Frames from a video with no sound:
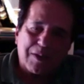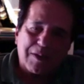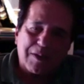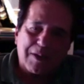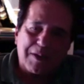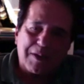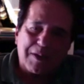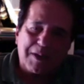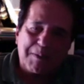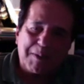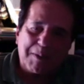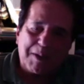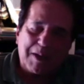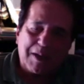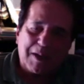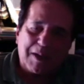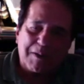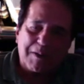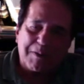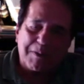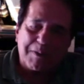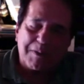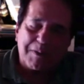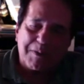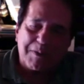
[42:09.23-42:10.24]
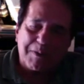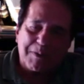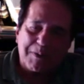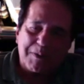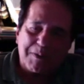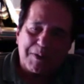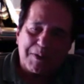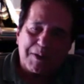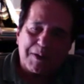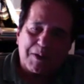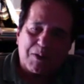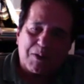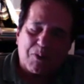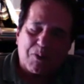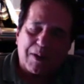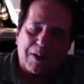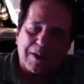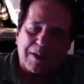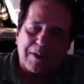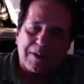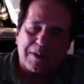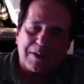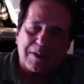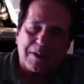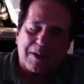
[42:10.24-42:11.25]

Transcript: and he may not quite